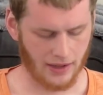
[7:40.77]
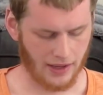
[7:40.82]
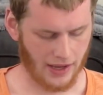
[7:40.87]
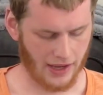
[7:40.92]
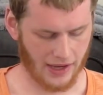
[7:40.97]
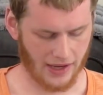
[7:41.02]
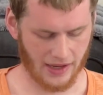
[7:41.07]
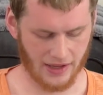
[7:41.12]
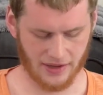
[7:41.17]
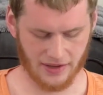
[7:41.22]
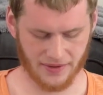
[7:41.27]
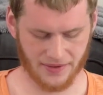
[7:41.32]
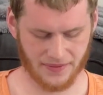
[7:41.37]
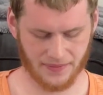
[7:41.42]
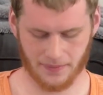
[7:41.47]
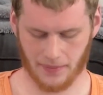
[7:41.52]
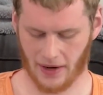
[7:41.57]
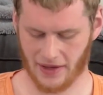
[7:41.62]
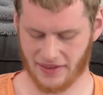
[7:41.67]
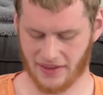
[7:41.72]
and
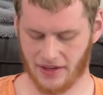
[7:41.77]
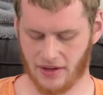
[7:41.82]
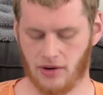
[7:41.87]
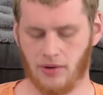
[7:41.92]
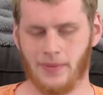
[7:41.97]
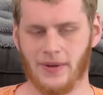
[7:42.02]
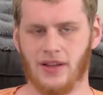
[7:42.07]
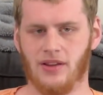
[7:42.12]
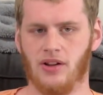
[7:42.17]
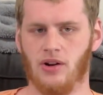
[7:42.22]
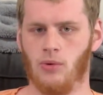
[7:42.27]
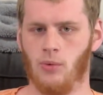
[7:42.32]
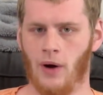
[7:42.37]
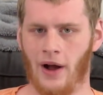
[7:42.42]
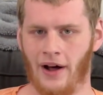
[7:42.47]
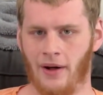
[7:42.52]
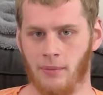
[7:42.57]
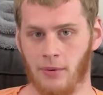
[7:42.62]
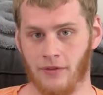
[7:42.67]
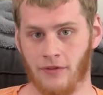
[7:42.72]
I think it'll be a little
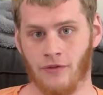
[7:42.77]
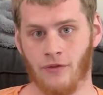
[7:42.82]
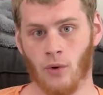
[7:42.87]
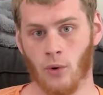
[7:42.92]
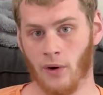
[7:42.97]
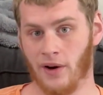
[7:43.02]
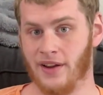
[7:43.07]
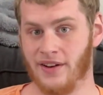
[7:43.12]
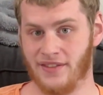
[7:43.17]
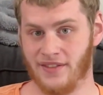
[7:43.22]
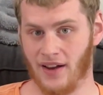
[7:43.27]
while before it